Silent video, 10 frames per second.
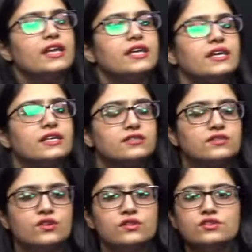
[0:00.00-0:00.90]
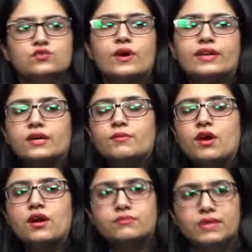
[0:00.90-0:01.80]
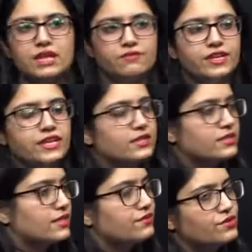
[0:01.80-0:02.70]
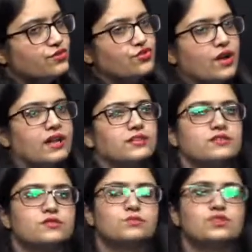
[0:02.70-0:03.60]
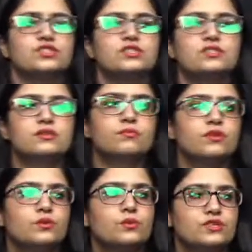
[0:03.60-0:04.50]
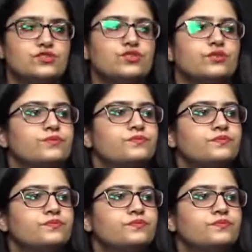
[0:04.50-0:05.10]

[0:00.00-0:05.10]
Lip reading: Any guesses on this one? Come on, my lovely kids, give it a try. This is pretty simple question.